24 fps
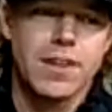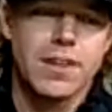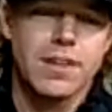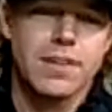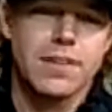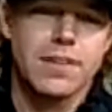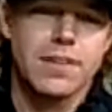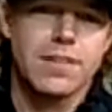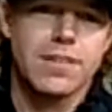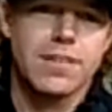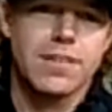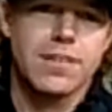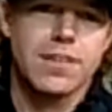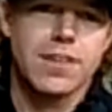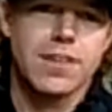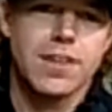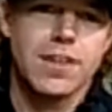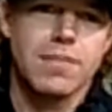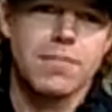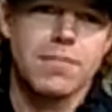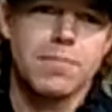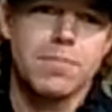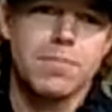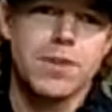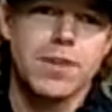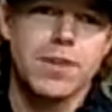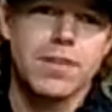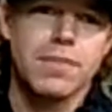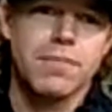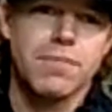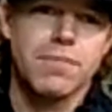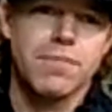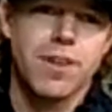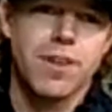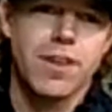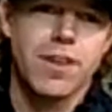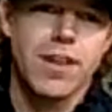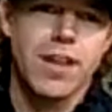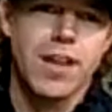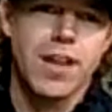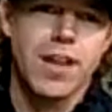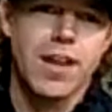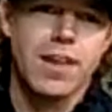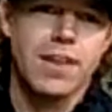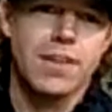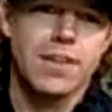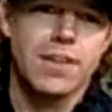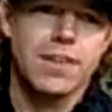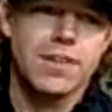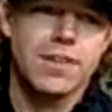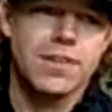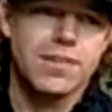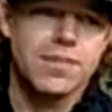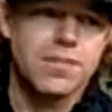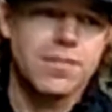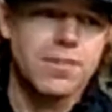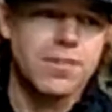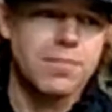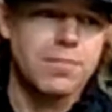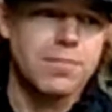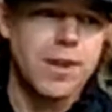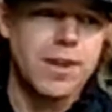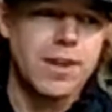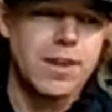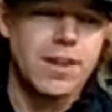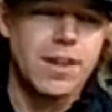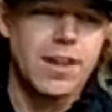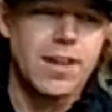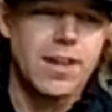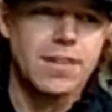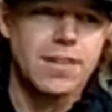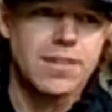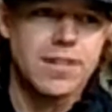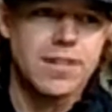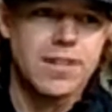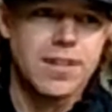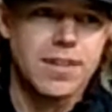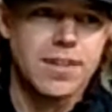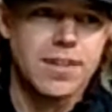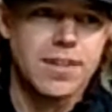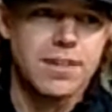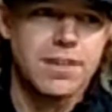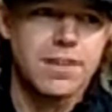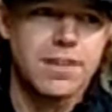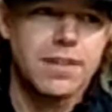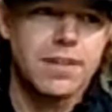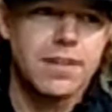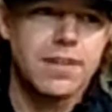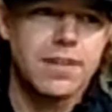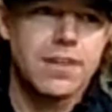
He built the front 9, made it 18,